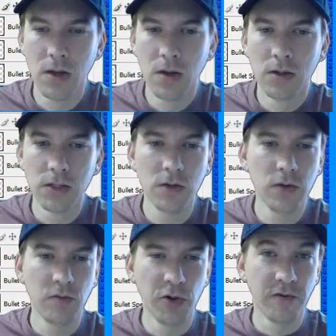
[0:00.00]
So
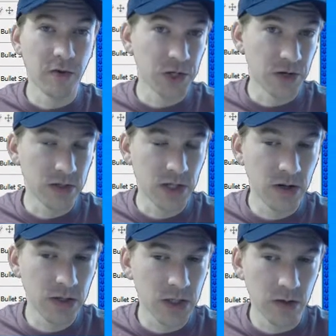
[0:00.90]
when the bullet first starts
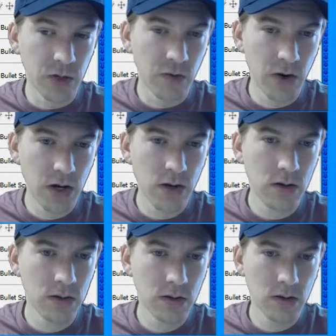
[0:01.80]
out, it's going to be gray.
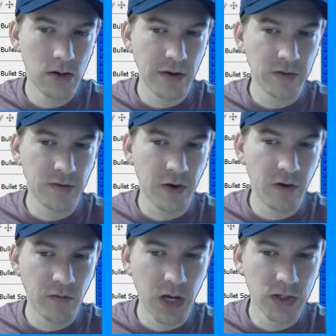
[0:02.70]
After
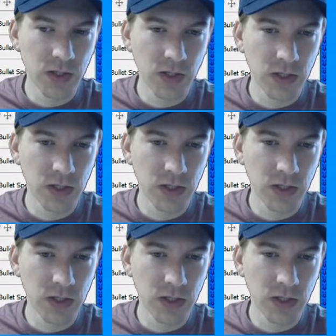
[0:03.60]
5 bounces, it's